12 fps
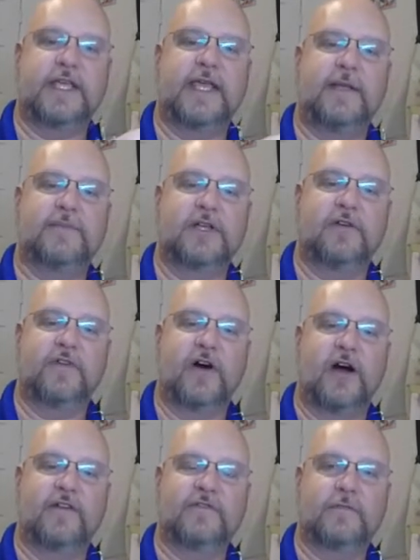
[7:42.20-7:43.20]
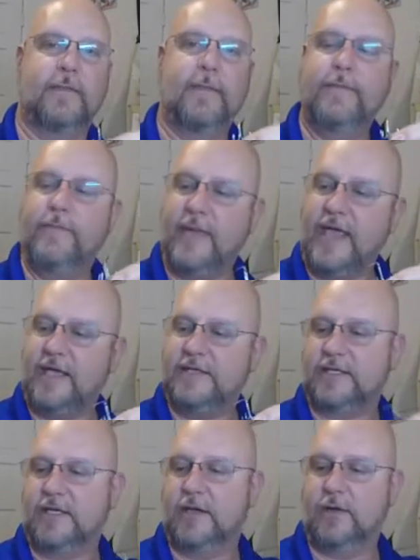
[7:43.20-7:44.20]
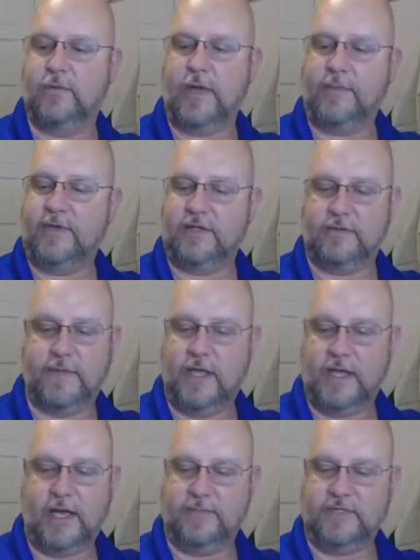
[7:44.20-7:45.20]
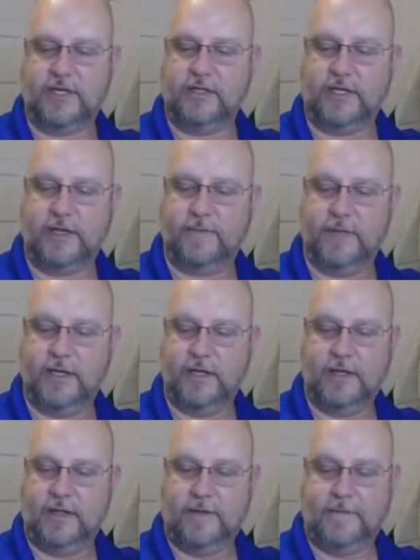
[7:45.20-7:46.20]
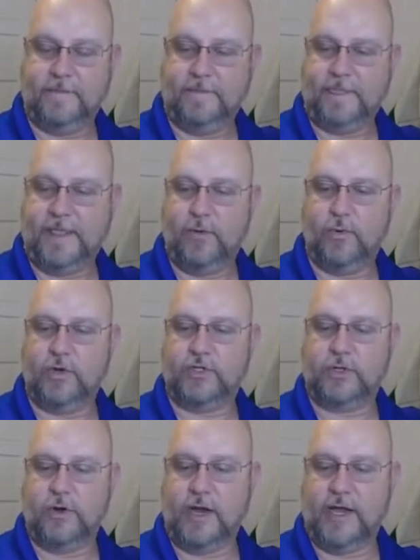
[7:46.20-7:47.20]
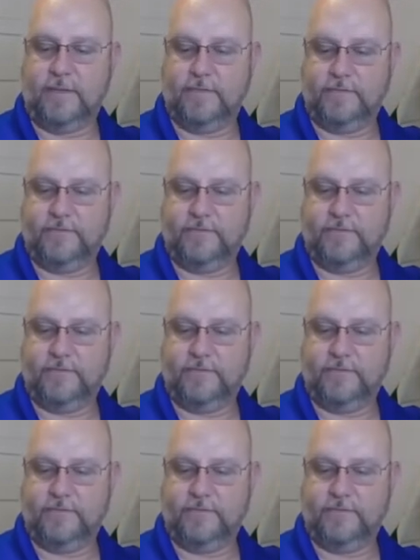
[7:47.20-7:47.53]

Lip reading: himself off. Amazing. I mean, I'm telling you, it works great.